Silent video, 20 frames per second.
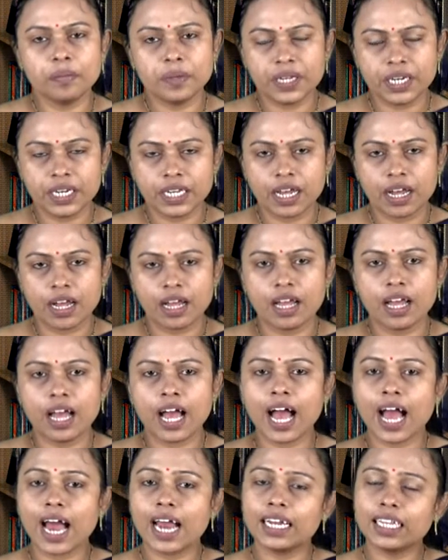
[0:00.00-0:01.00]
media
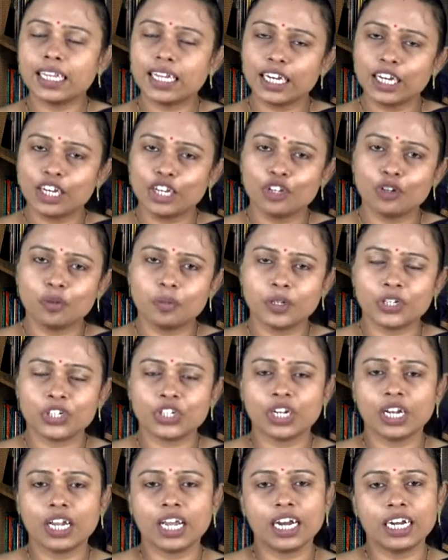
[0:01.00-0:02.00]
and the
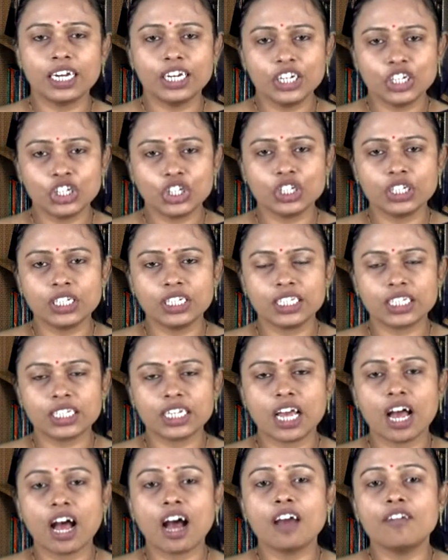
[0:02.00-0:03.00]
incubation conditions
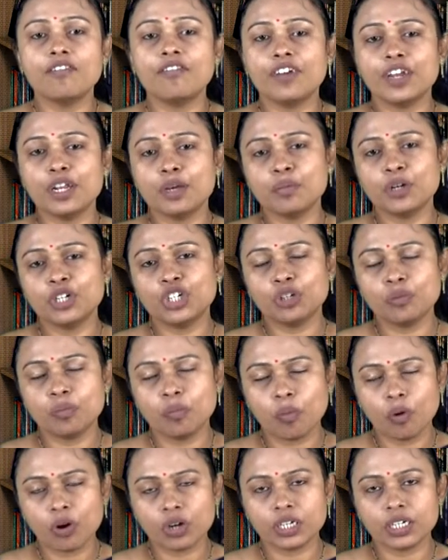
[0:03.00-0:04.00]
are very much
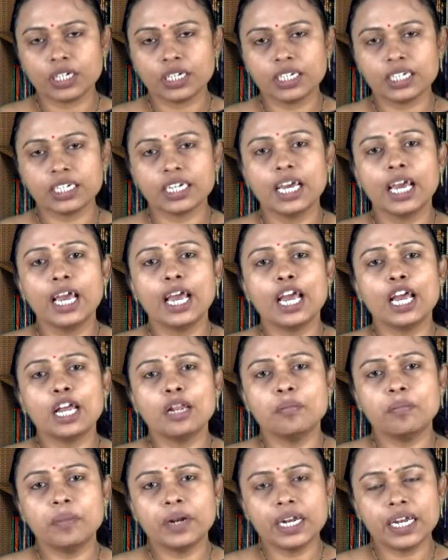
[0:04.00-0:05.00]
important
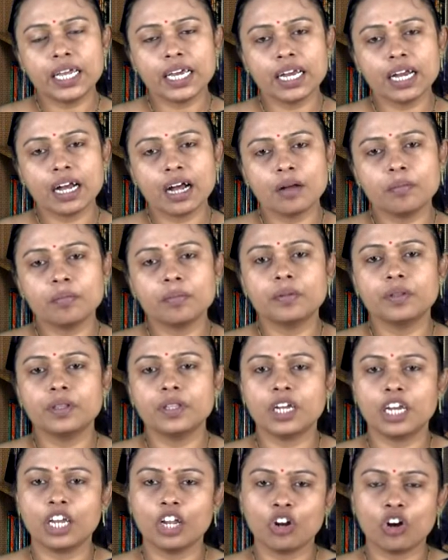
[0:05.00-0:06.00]
in building up
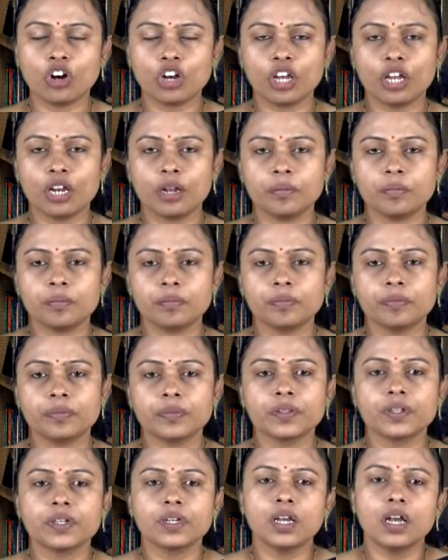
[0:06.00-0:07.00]
the inoculum.
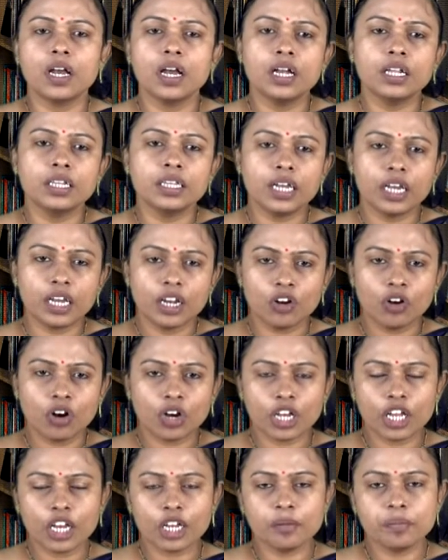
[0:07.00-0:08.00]
The
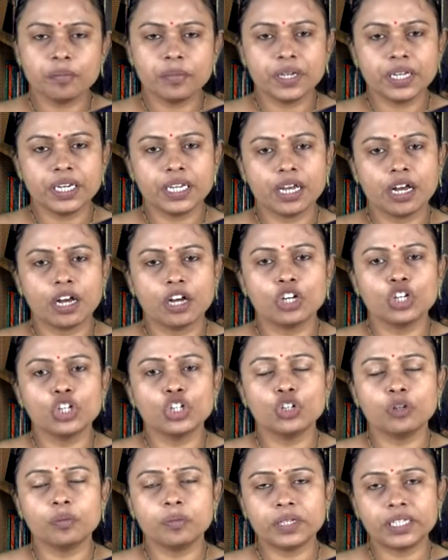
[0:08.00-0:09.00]
inoculum media
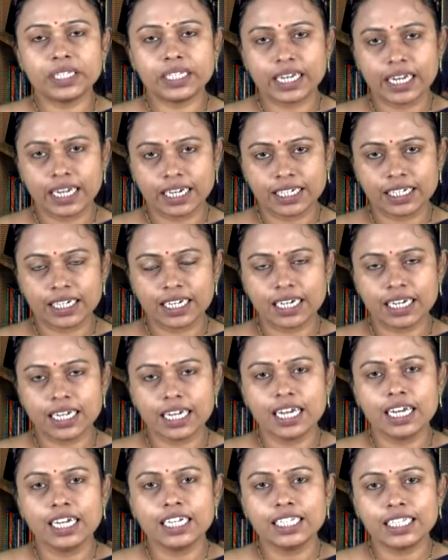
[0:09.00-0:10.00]
should be selected
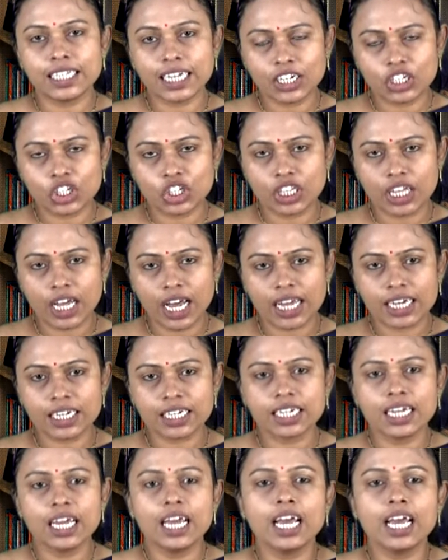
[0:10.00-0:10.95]
such that